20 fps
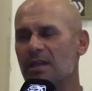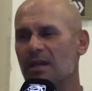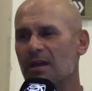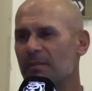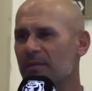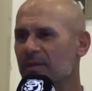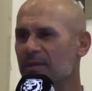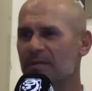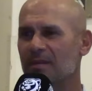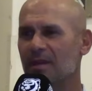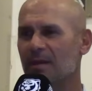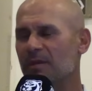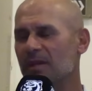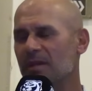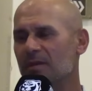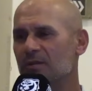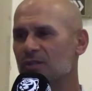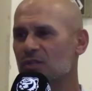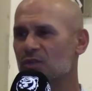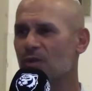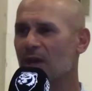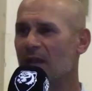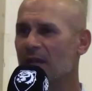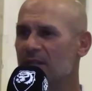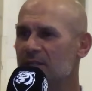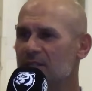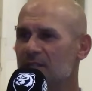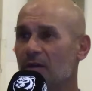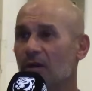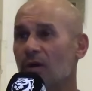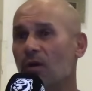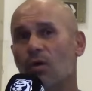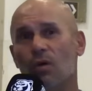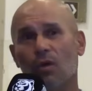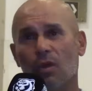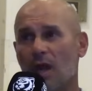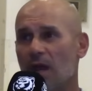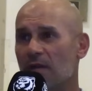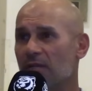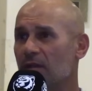I mean, Australians are
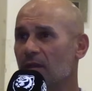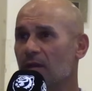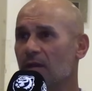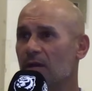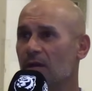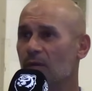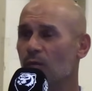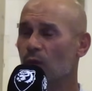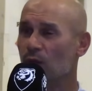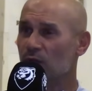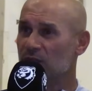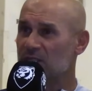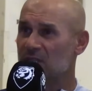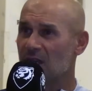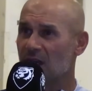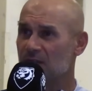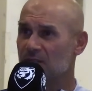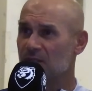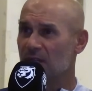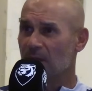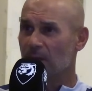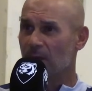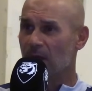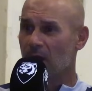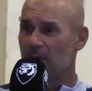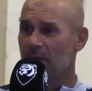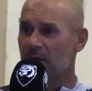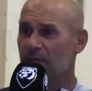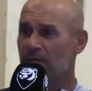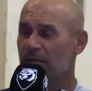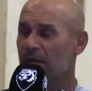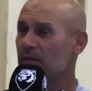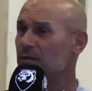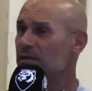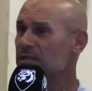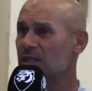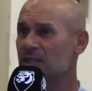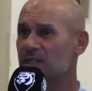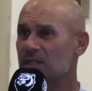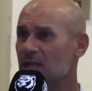all over the world stage at the moment,
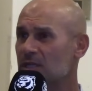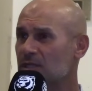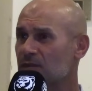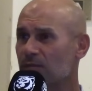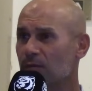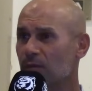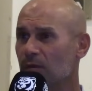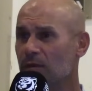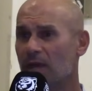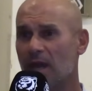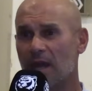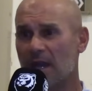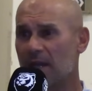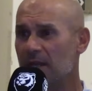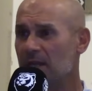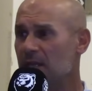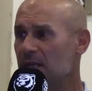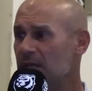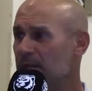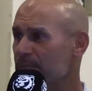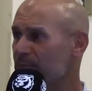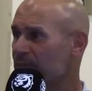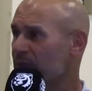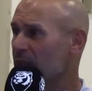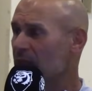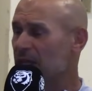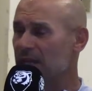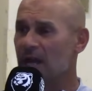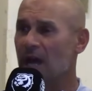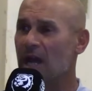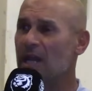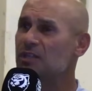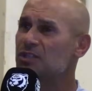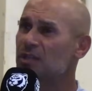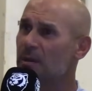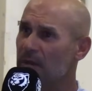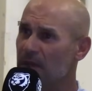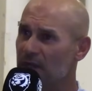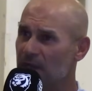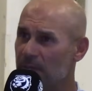very successful, not only in
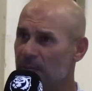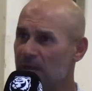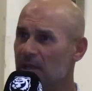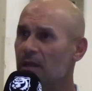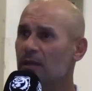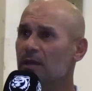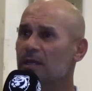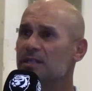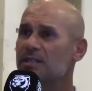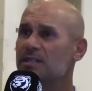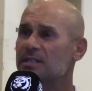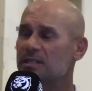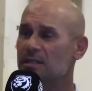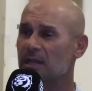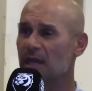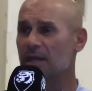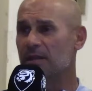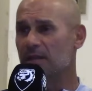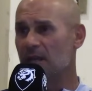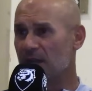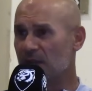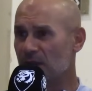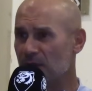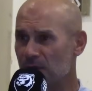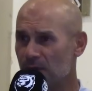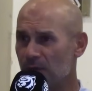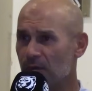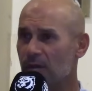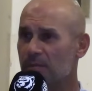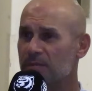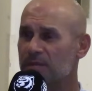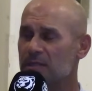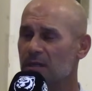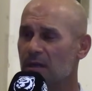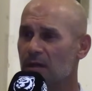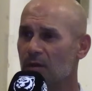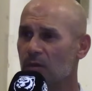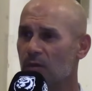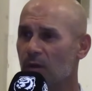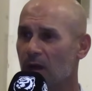Asia, but in the Middle East and in Europe.
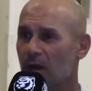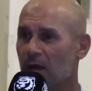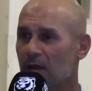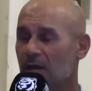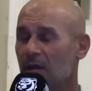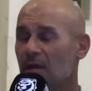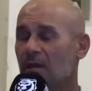So